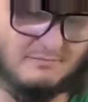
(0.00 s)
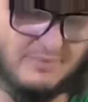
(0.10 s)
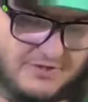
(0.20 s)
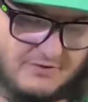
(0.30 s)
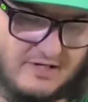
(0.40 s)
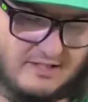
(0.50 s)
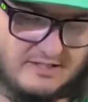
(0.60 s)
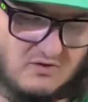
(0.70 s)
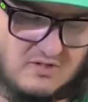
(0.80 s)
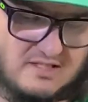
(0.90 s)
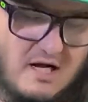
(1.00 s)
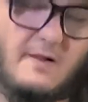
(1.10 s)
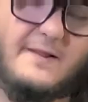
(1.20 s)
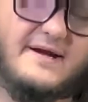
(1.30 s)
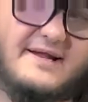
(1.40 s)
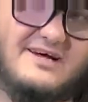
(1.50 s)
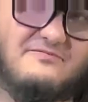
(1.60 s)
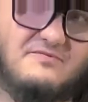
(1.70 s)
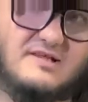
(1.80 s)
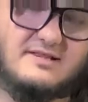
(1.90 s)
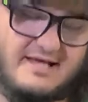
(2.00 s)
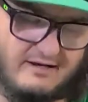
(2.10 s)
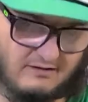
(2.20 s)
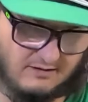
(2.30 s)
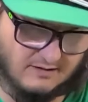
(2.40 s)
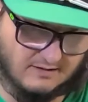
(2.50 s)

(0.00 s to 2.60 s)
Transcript: but they're also solid enough that they'll